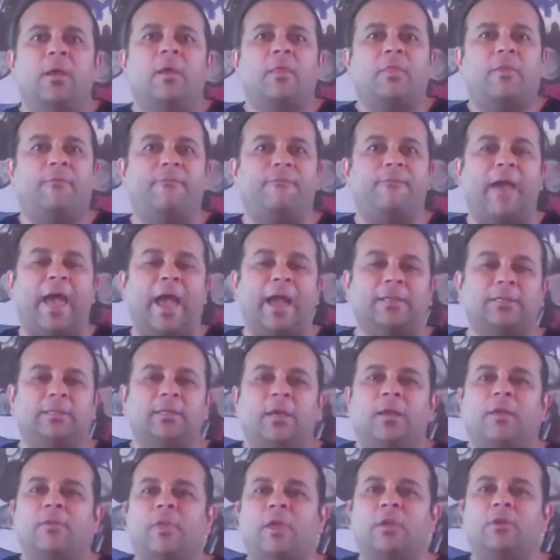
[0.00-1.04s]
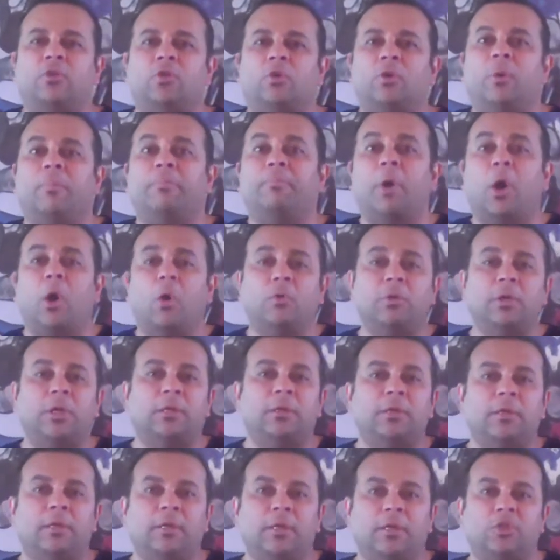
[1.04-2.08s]
the fact that your opponent
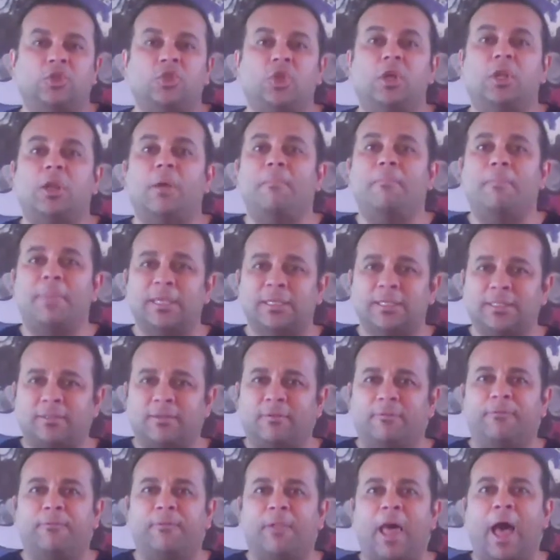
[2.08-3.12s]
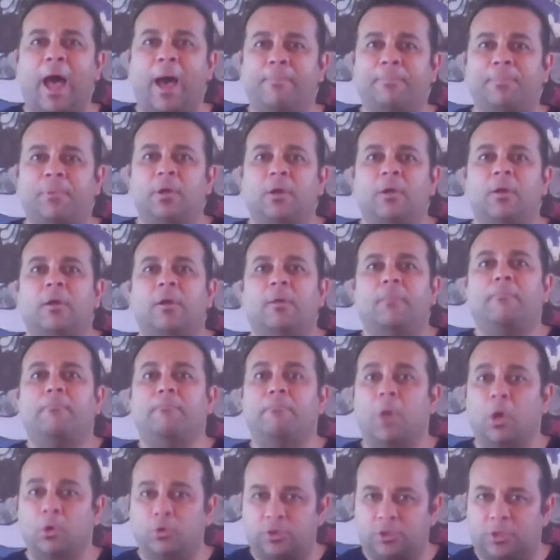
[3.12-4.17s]
is going to miss the flop
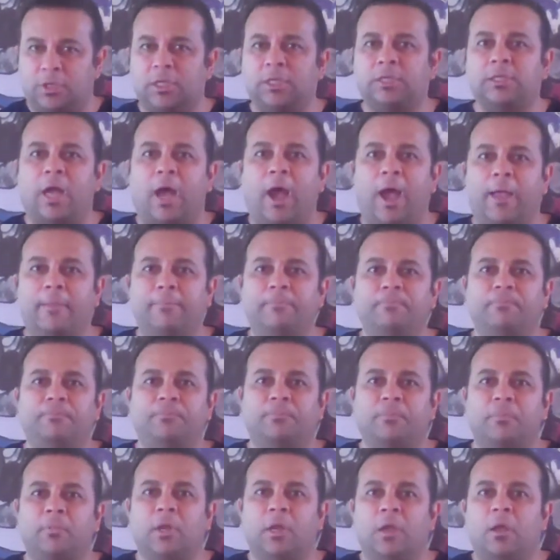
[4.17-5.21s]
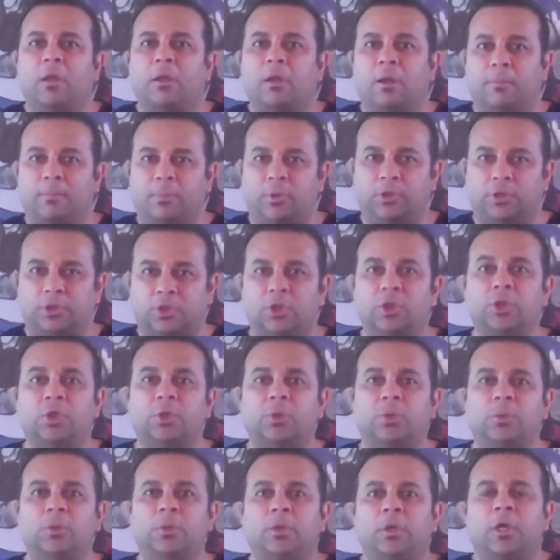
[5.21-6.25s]
most of the time. Number
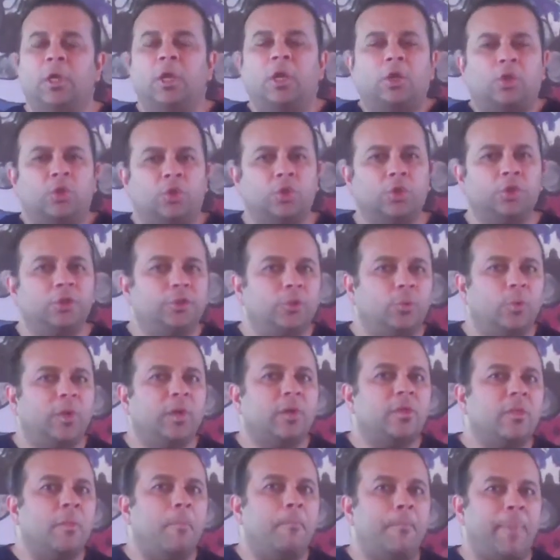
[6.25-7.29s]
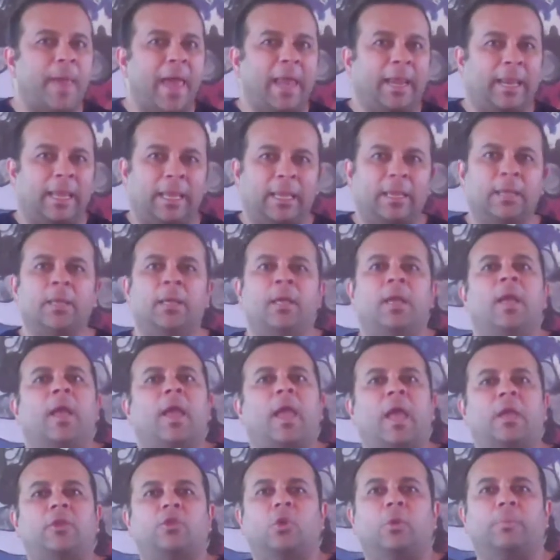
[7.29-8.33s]
two, you're doing the betting
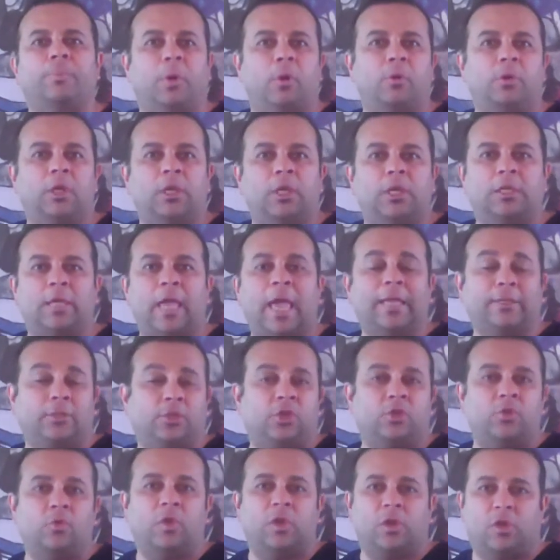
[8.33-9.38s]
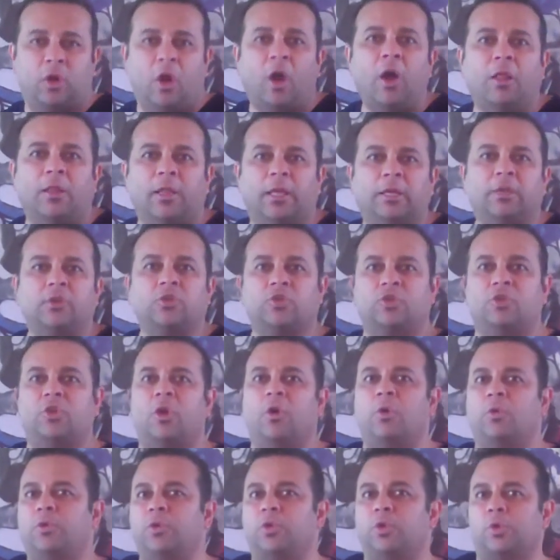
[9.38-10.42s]
and your opponent has to do the calling,
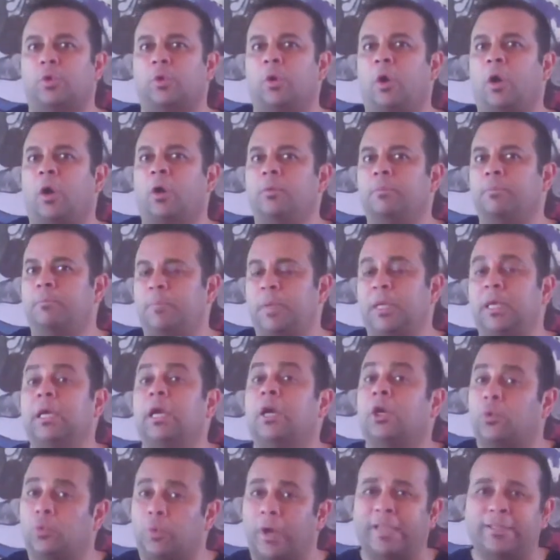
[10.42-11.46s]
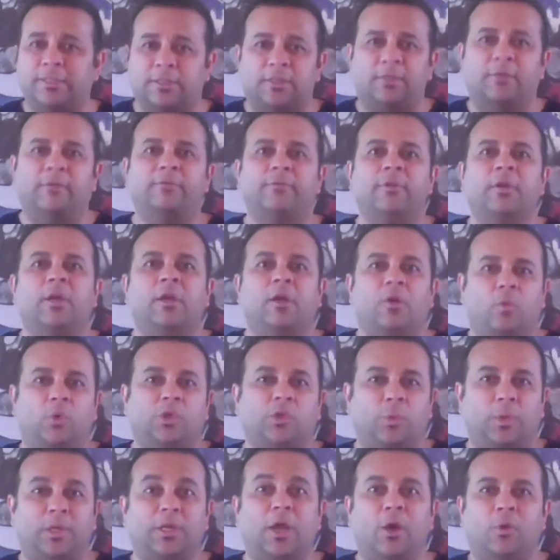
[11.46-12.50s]
so you're being aggressive,
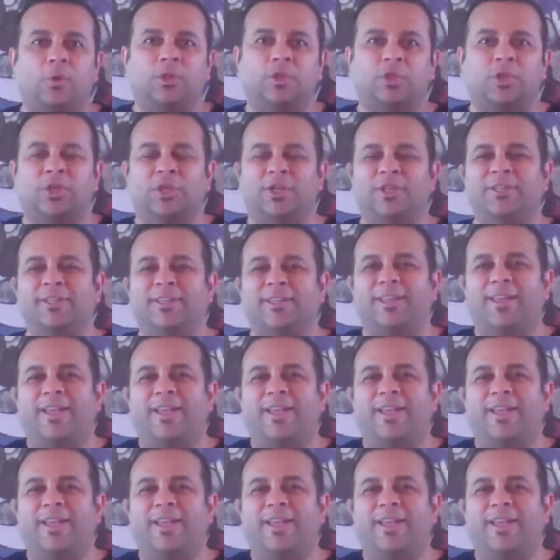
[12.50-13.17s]
which we know is good.